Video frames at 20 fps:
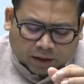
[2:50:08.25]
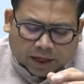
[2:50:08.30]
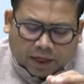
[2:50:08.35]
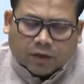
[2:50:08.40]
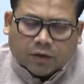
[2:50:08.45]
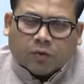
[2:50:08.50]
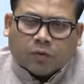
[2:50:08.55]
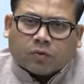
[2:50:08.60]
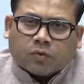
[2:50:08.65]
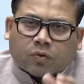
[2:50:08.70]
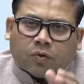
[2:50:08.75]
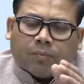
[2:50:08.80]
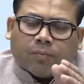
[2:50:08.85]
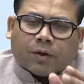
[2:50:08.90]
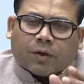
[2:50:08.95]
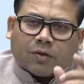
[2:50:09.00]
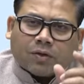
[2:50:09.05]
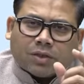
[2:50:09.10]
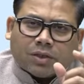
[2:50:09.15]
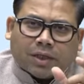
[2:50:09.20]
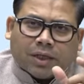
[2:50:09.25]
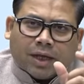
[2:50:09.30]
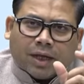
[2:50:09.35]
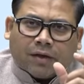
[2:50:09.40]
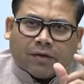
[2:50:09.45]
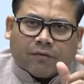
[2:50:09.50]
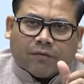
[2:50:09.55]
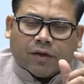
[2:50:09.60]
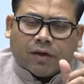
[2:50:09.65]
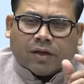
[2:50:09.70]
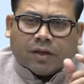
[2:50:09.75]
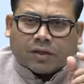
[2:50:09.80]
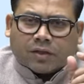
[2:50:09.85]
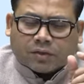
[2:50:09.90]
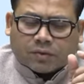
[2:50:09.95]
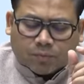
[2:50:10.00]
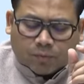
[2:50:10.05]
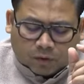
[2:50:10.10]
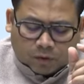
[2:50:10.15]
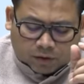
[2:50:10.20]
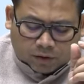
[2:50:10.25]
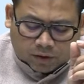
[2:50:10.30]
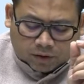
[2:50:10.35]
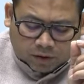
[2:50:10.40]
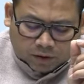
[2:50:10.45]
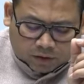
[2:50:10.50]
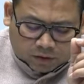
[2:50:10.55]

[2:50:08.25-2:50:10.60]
endoscope because they are very small.